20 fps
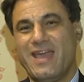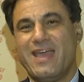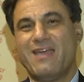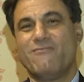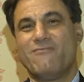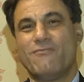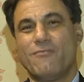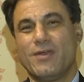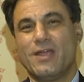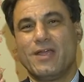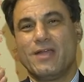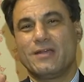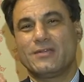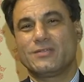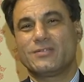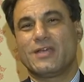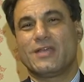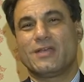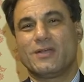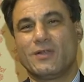every
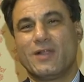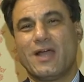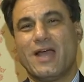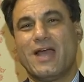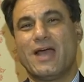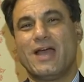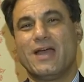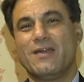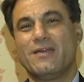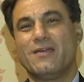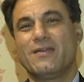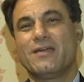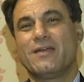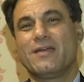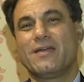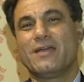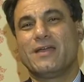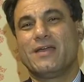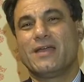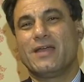single hand
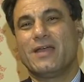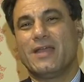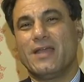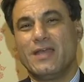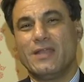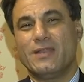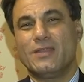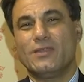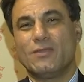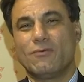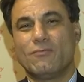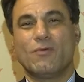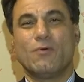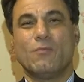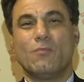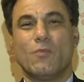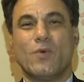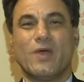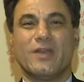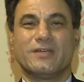in the
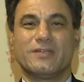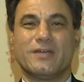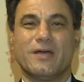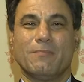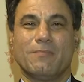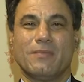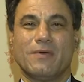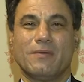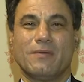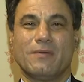room went up.